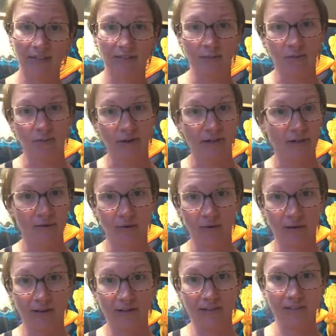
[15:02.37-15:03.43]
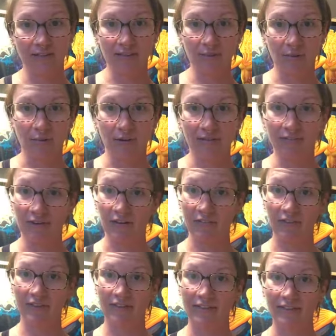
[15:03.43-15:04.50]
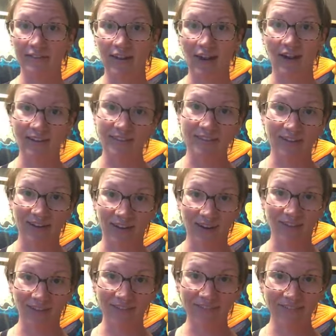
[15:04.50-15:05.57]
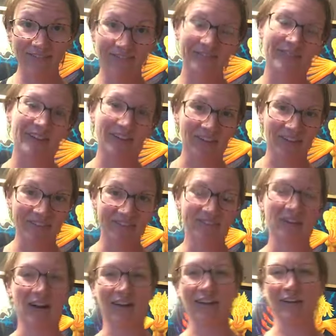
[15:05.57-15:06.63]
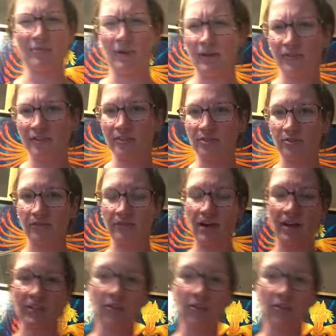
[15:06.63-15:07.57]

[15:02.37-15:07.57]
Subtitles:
some of my newer work because it's one of my favorite guys. Like I love talking about the history of God.